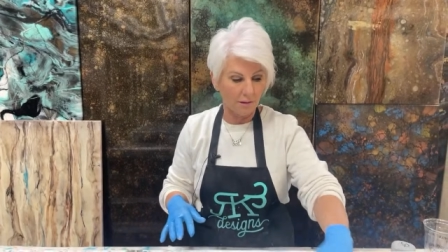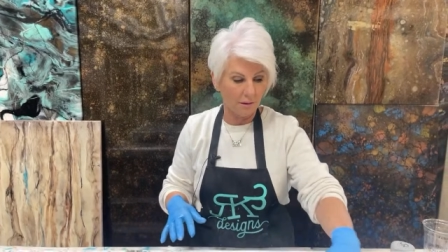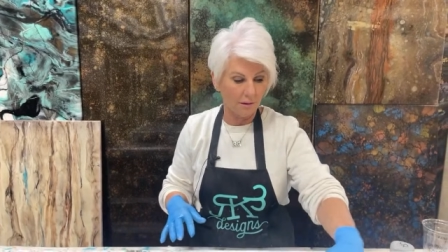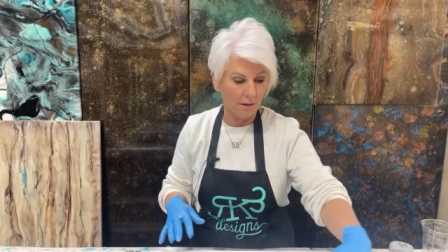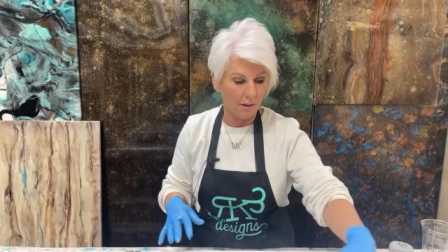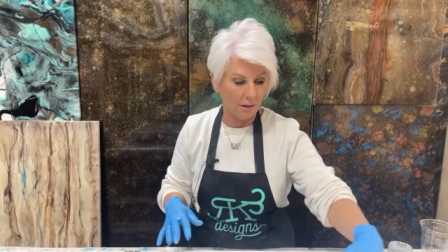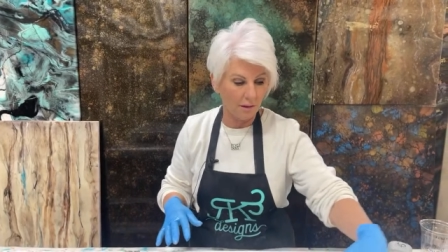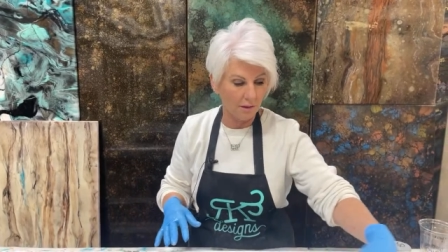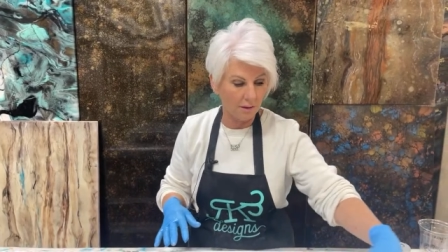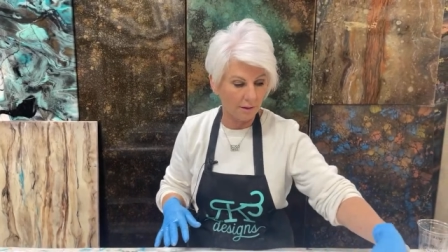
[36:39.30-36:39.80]

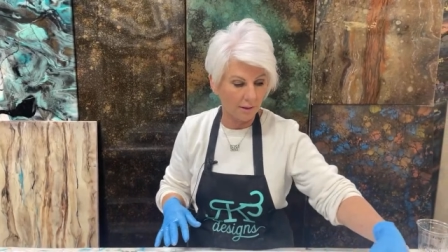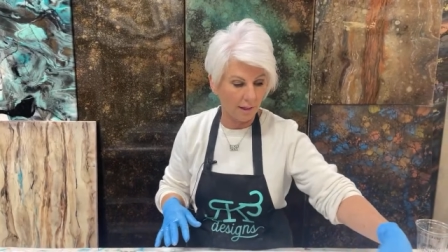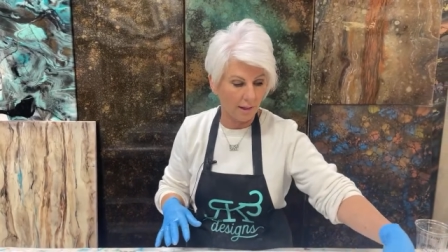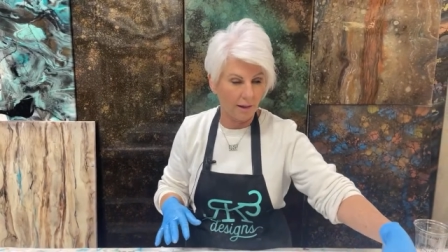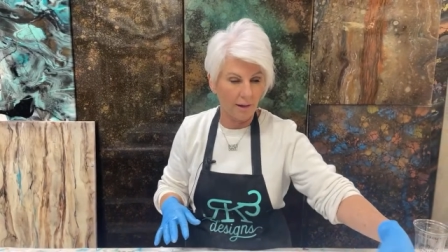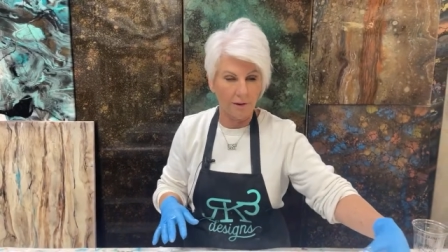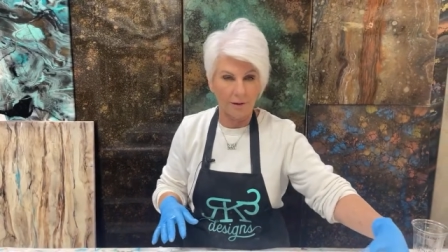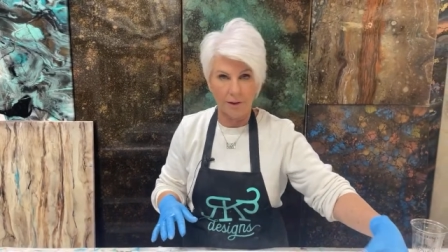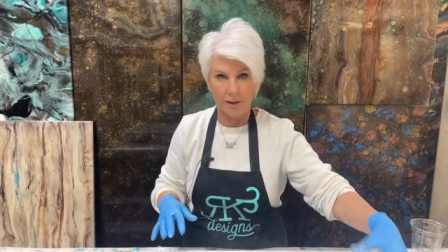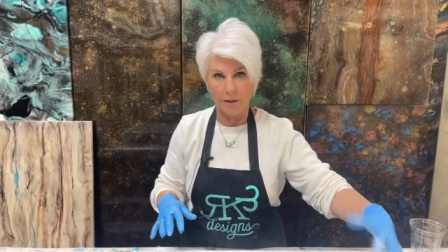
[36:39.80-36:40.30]
these
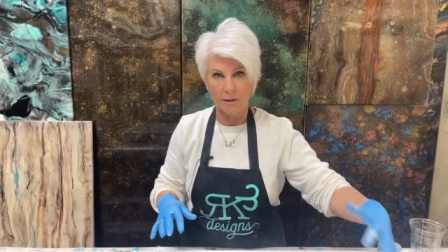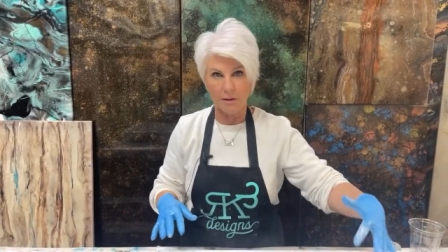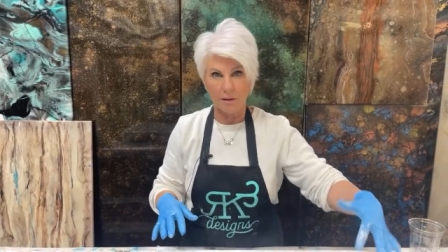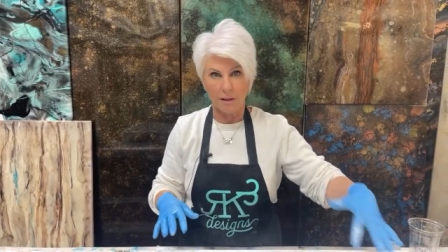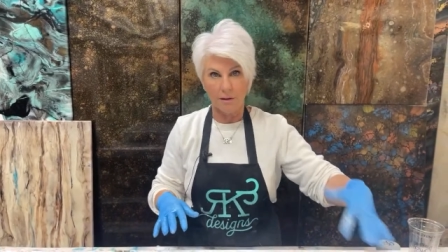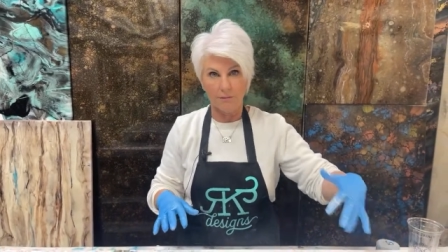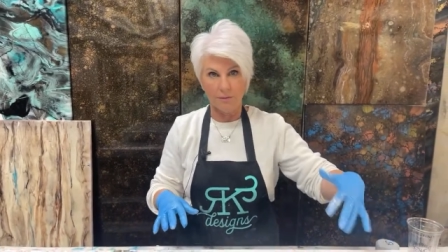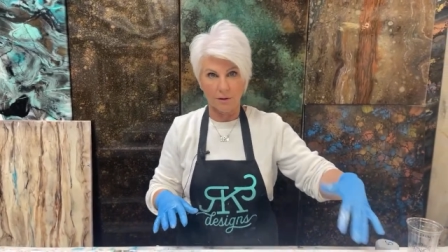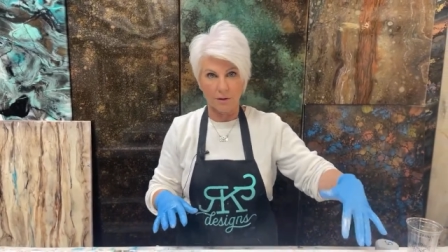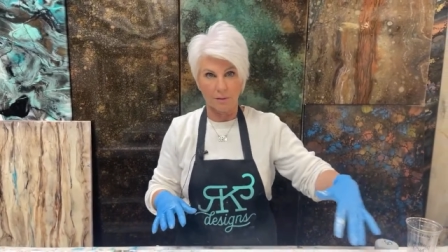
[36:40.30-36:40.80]
areas
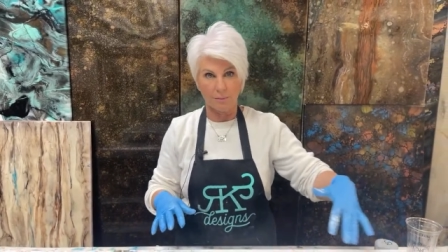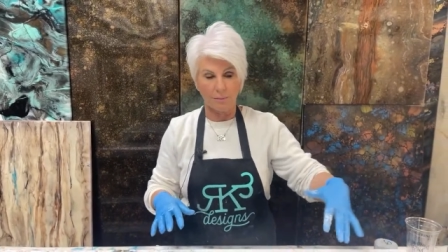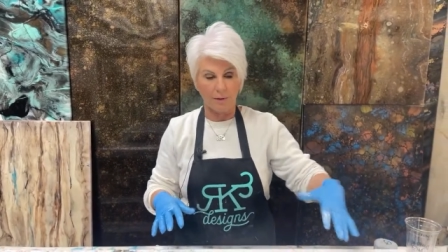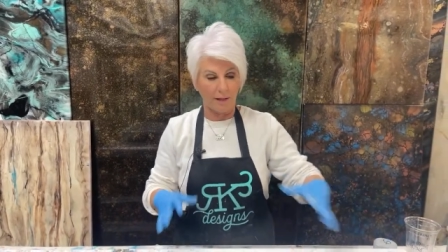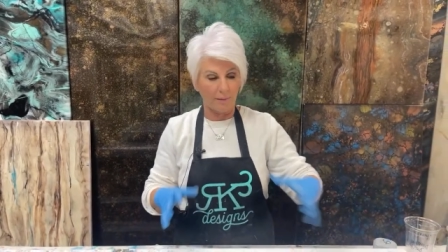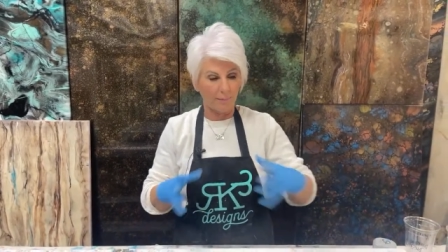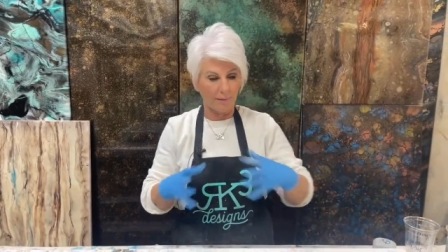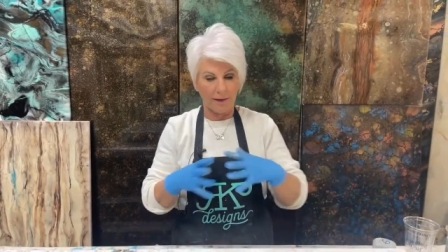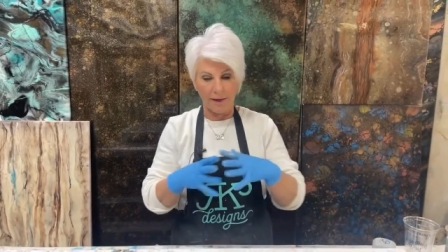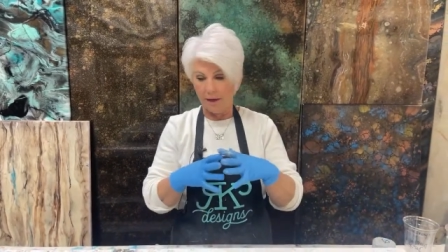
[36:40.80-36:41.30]
of the spray
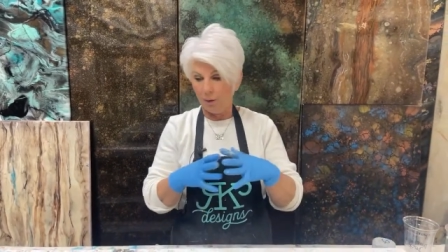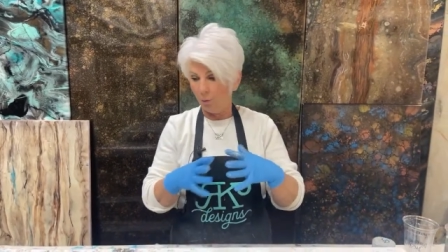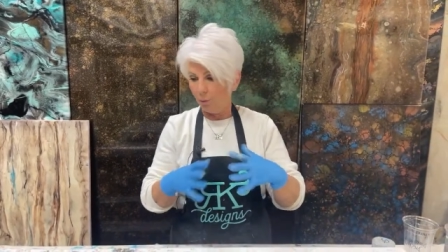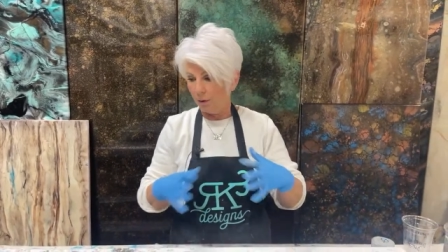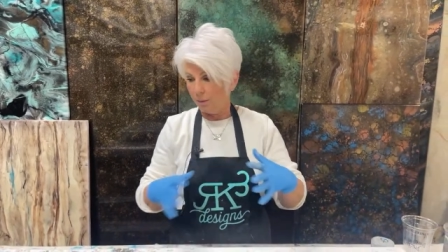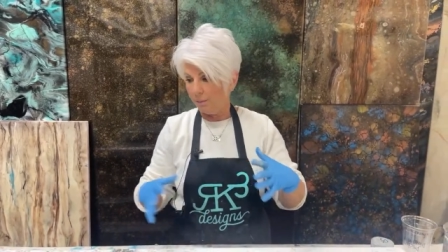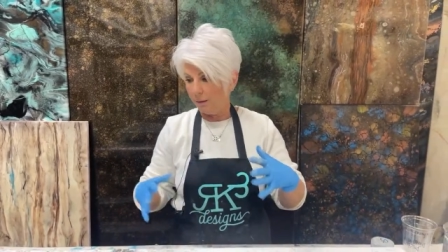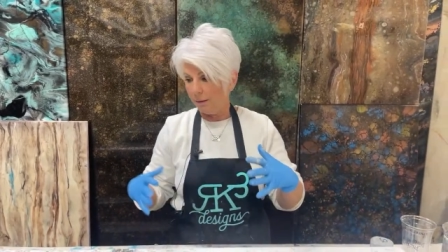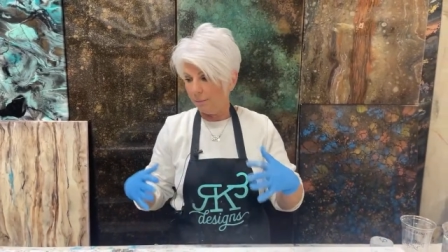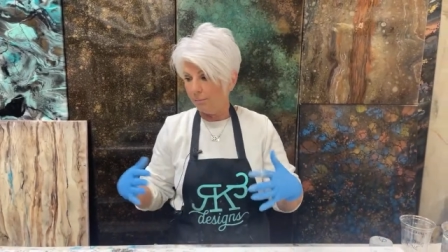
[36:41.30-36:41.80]
paint
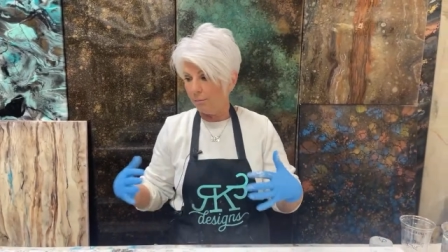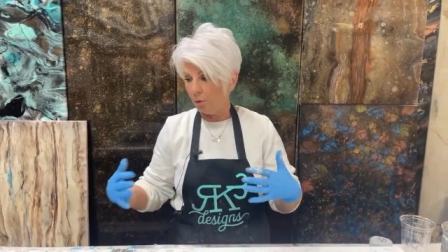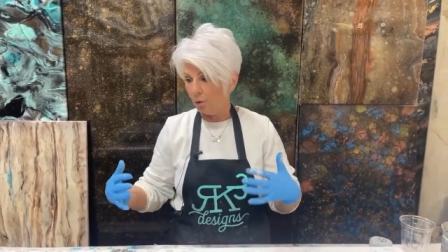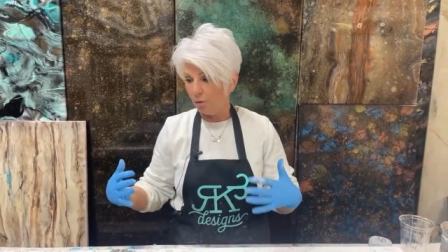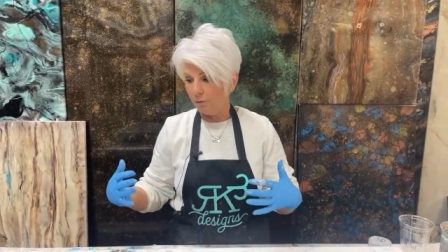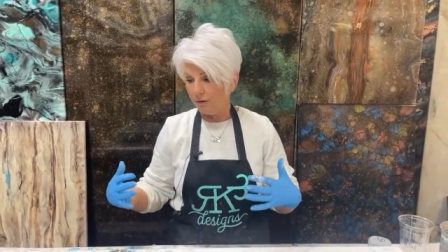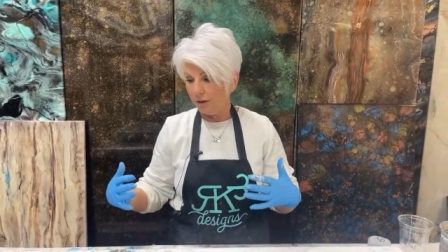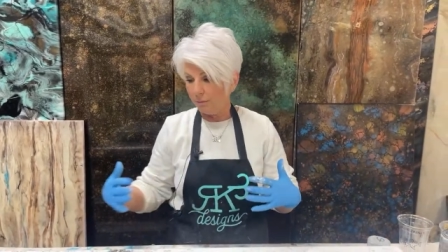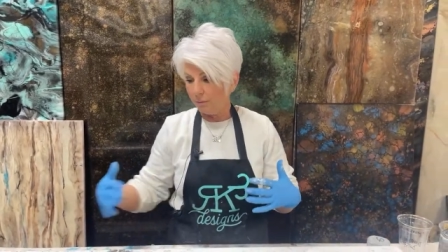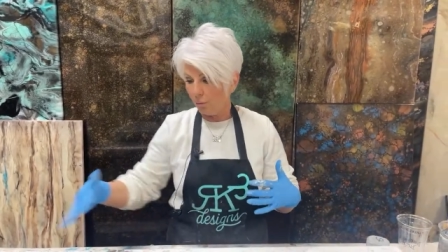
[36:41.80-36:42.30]
would be
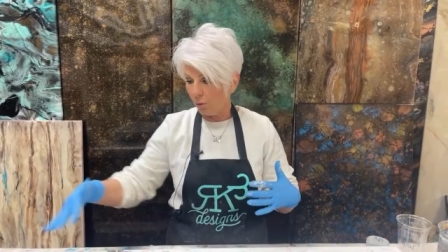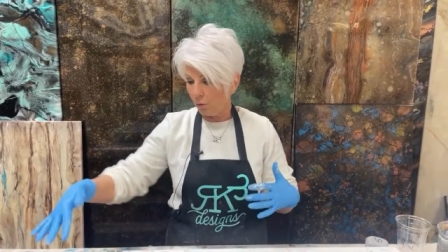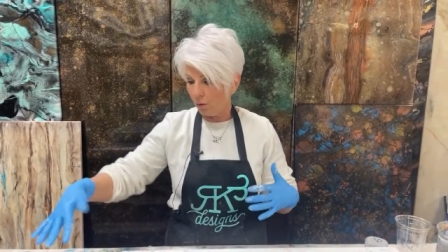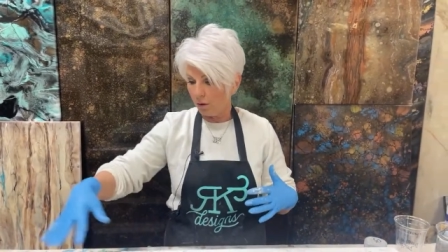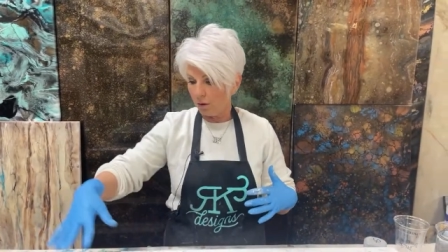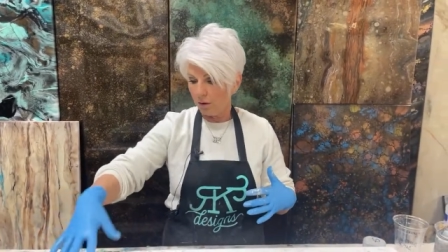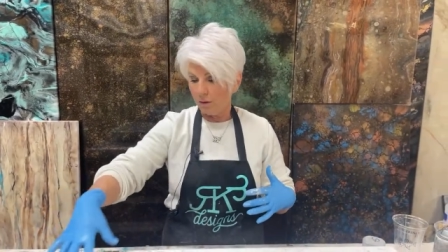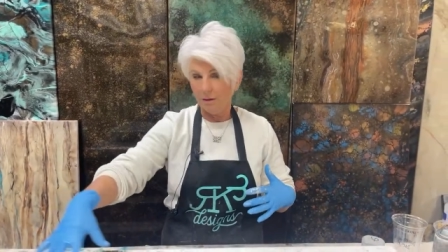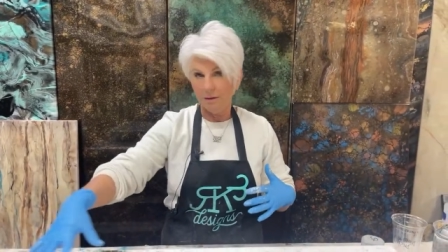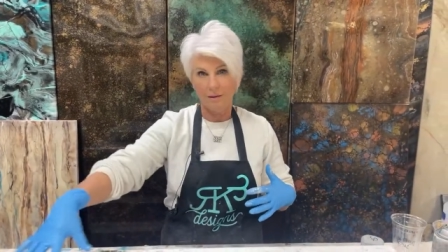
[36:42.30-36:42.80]
moving
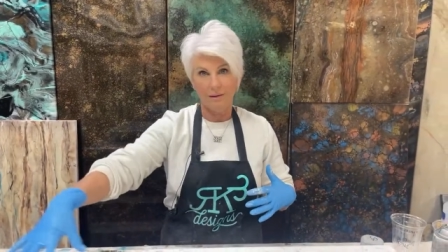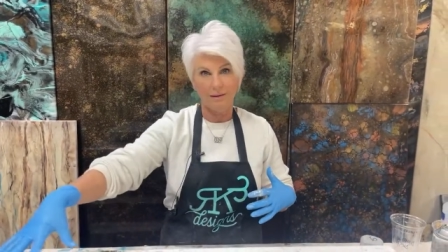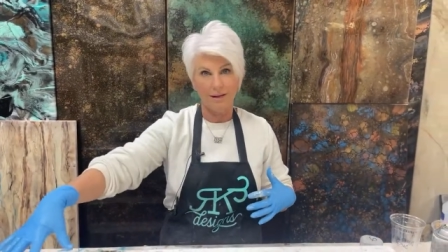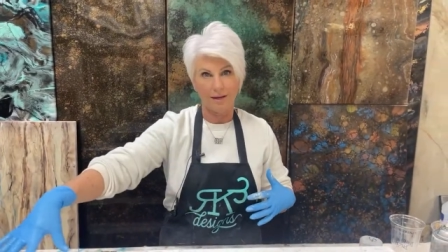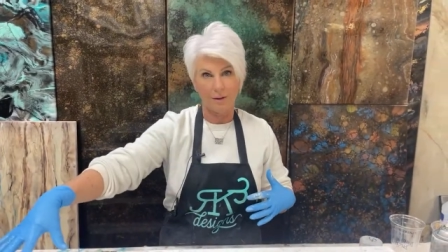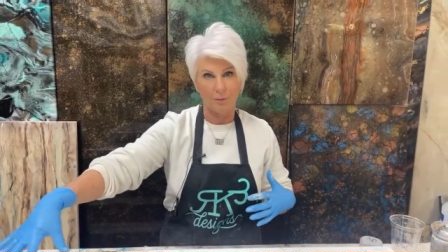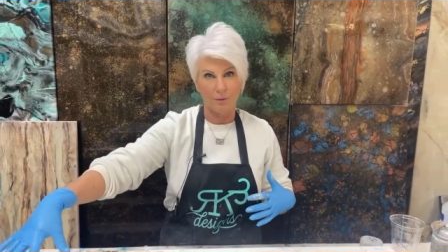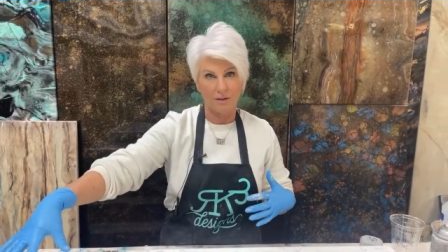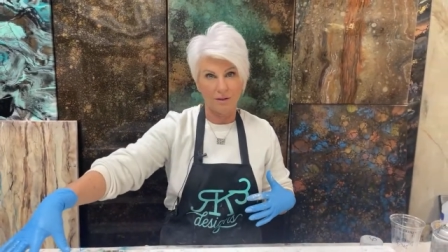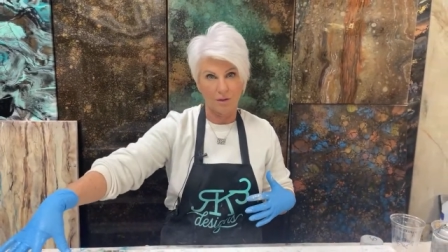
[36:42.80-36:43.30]
more like
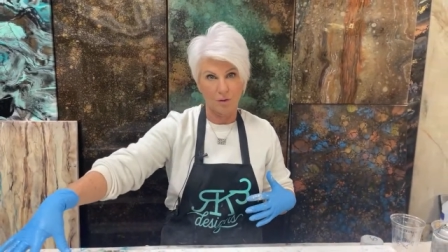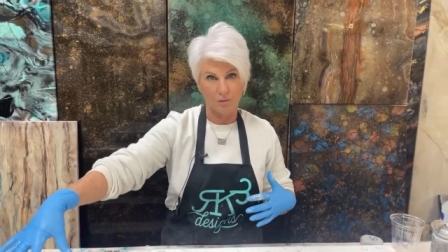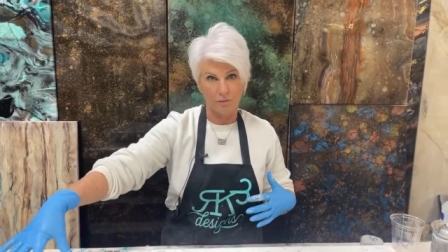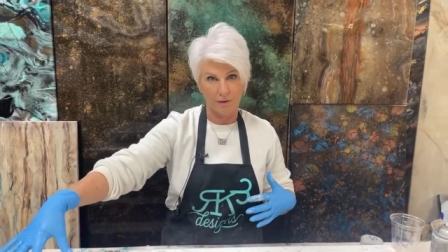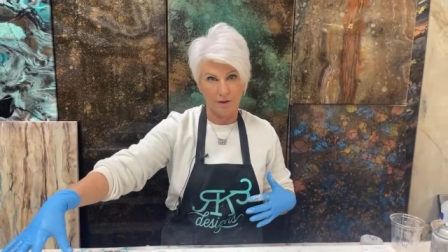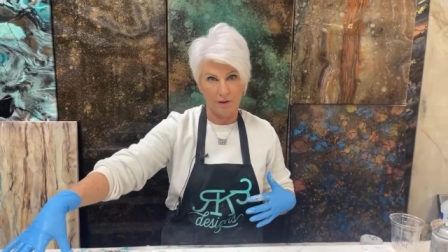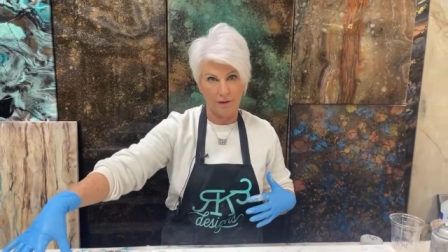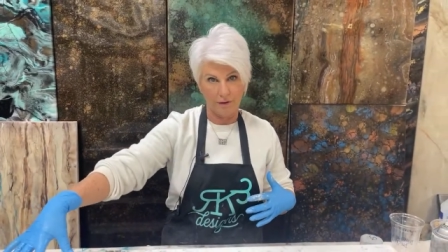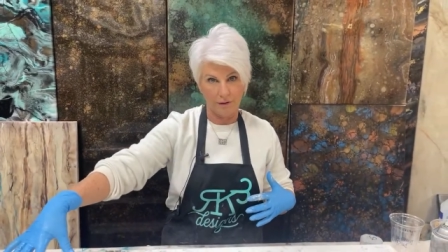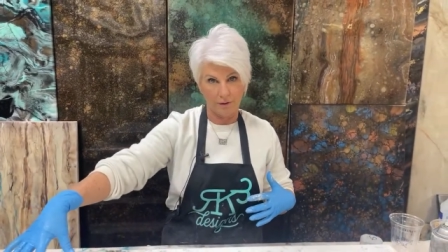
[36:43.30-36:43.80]
what's over
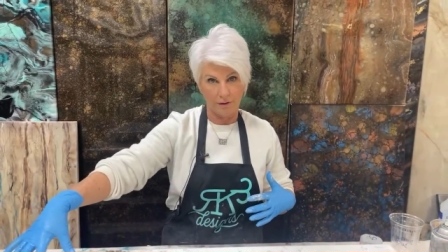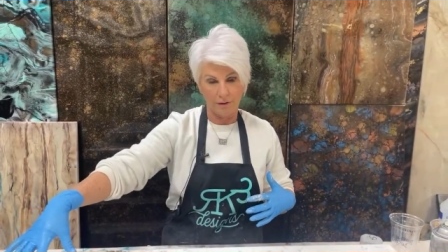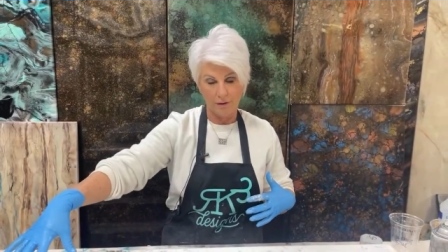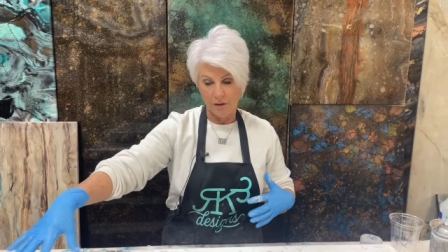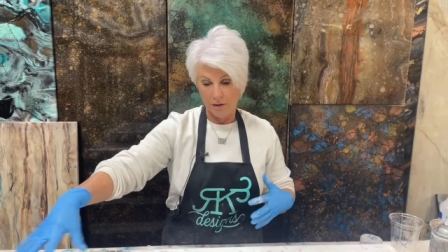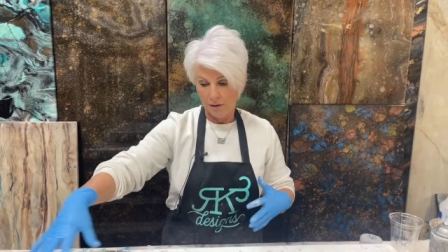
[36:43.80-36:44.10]
here.